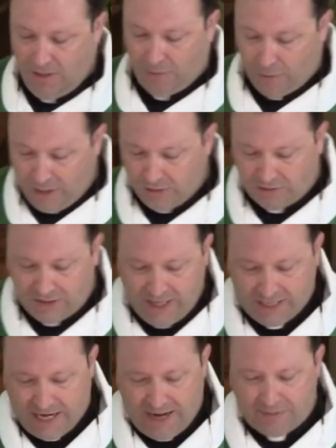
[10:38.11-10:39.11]
For his
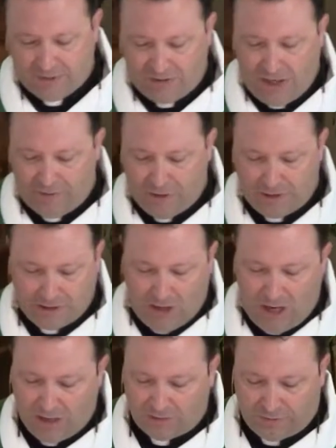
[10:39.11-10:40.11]
sake, I have suffered the
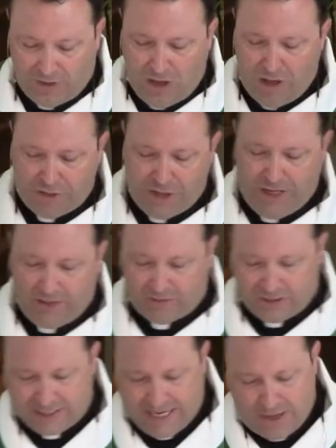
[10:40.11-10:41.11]
loss of all things
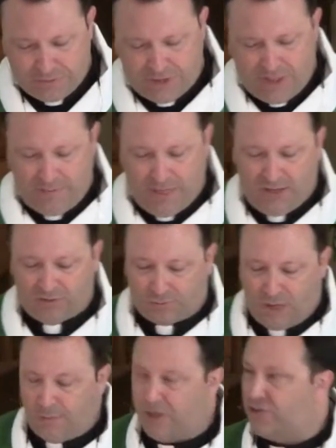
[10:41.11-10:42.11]
and count them as
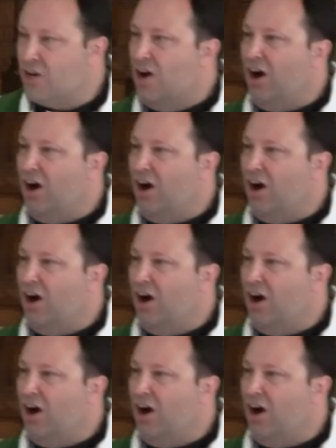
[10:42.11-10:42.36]
rubbish.